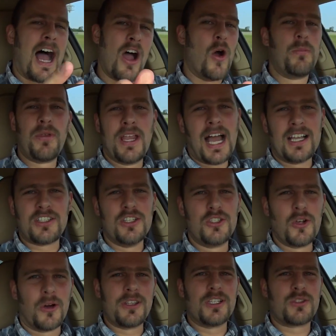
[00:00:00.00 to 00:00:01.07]
I hope you guys
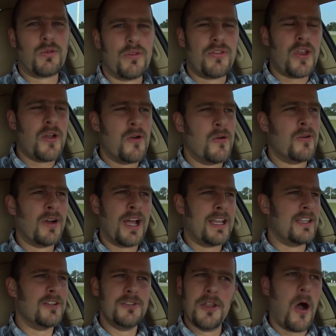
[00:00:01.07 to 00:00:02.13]
enjoyed this review,
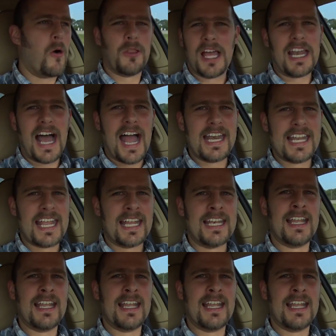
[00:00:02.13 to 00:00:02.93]
and you know that I did.